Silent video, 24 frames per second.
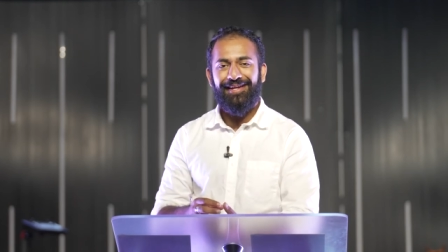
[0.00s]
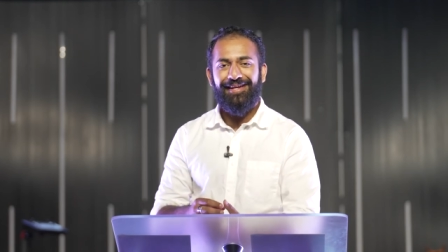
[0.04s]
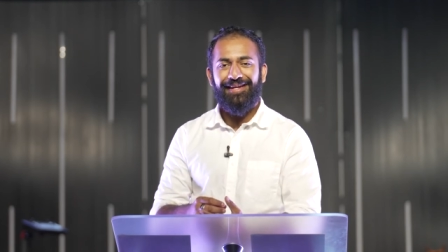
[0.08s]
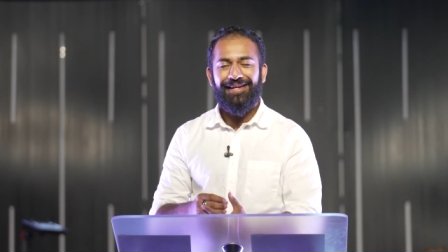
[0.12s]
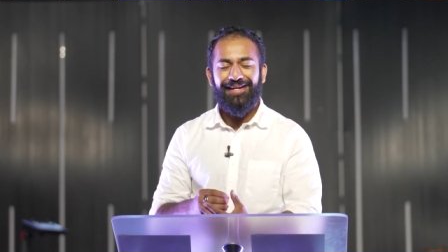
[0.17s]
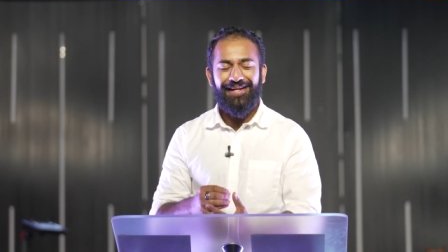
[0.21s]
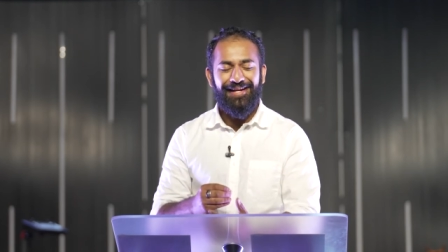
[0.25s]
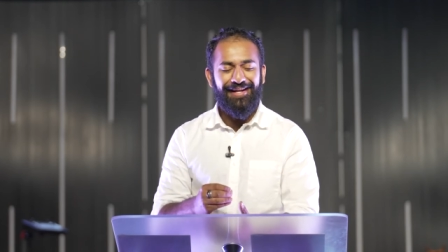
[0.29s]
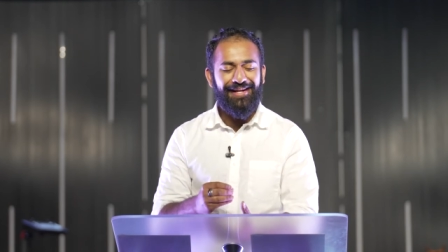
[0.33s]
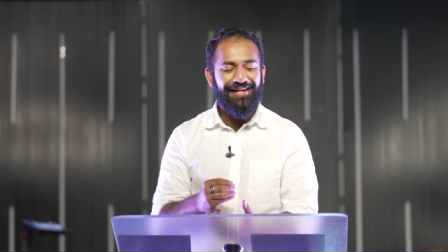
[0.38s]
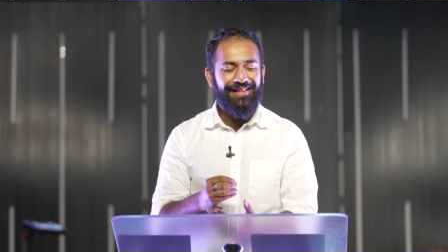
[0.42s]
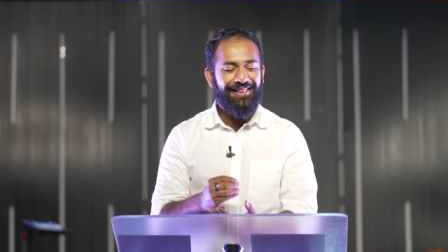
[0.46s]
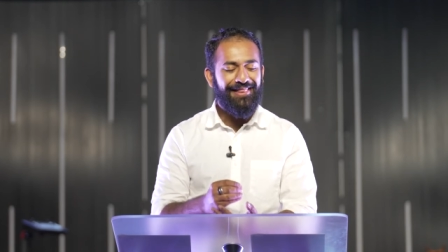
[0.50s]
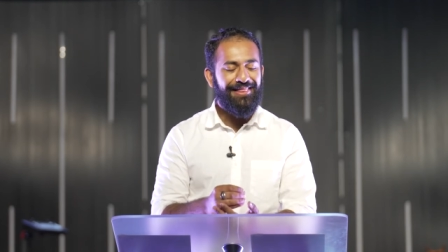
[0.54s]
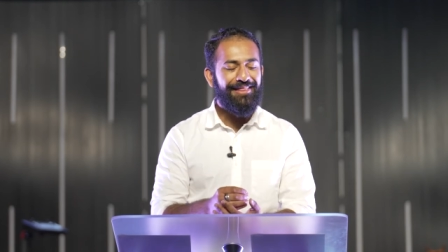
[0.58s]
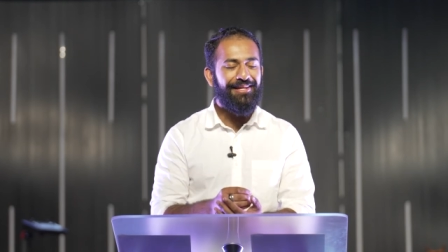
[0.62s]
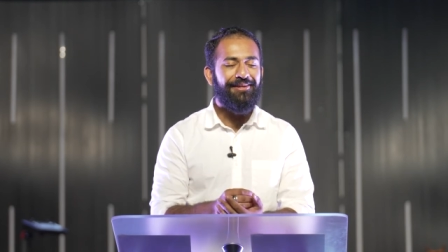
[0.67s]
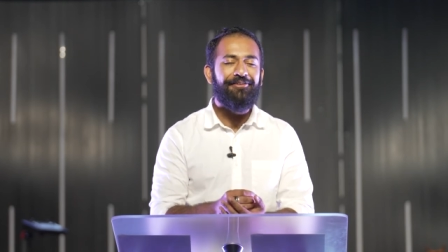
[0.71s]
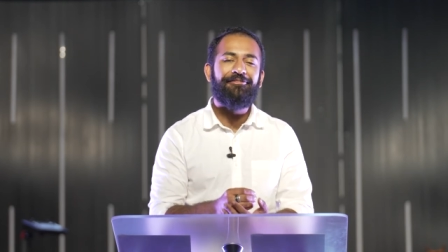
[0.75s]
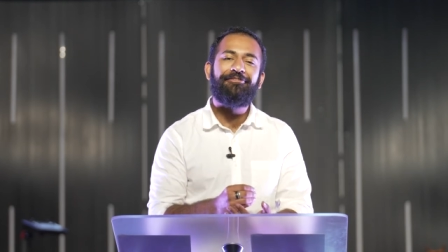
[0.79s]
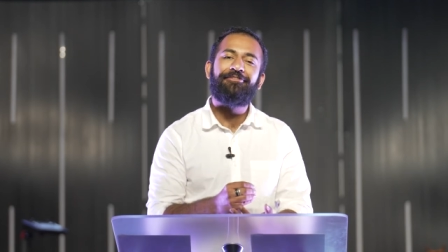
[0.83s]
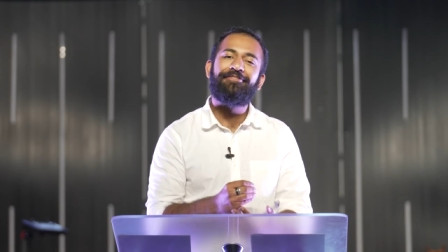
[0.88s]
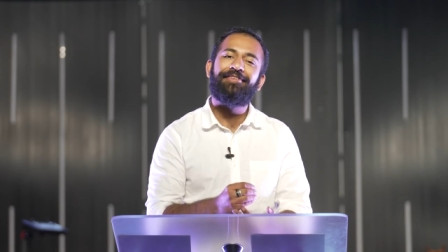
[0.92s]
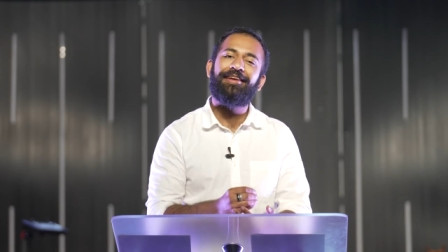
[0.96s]
He
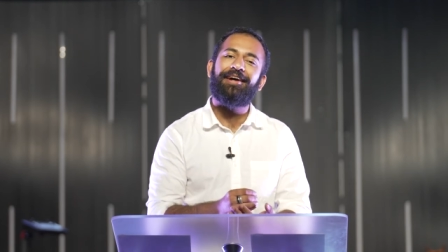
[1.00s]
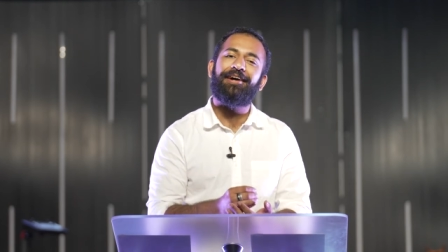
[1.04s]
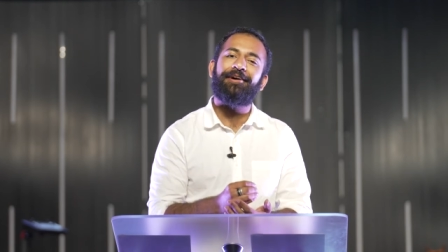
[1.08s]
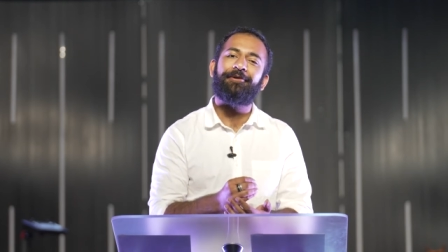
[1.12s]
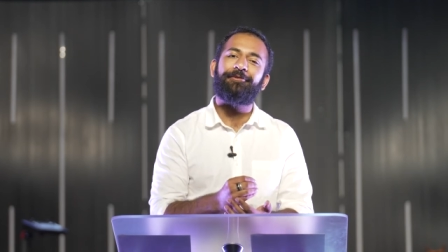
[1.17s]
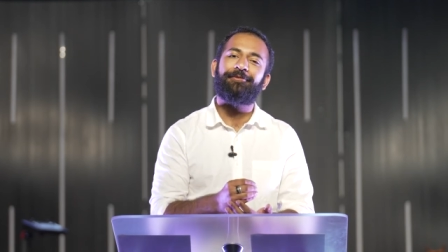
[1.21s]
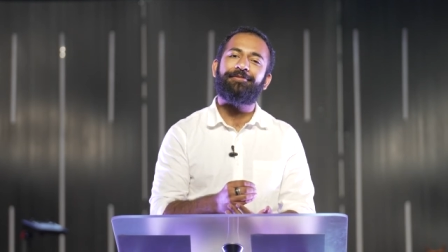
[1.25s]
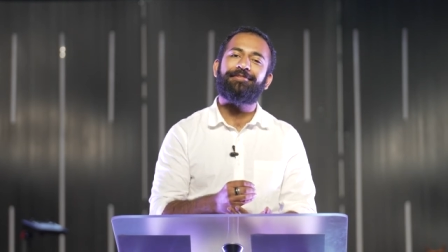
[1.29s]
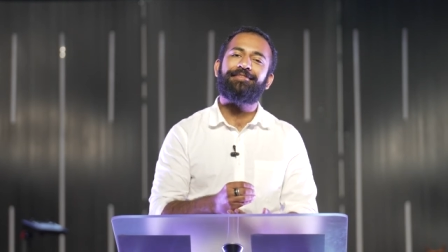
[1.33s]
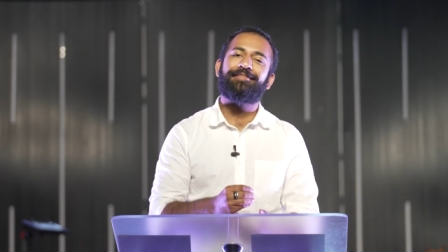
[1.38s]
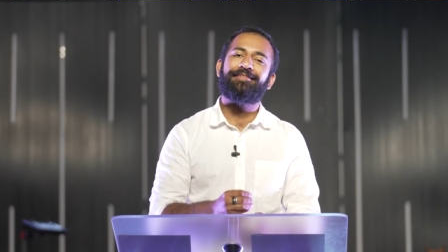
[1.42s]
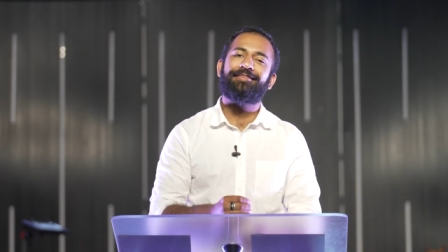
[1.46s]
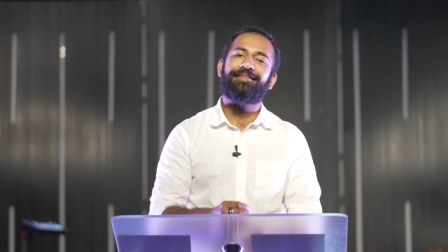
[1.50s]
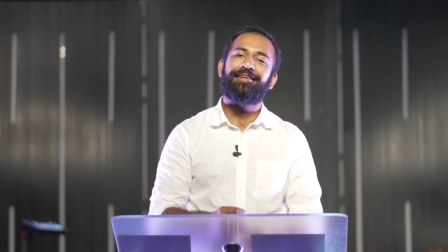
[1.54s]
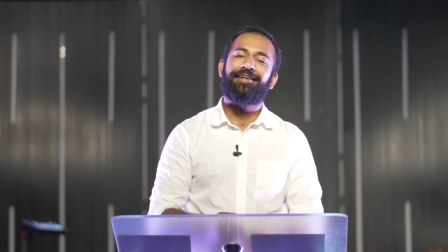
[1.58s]
lived out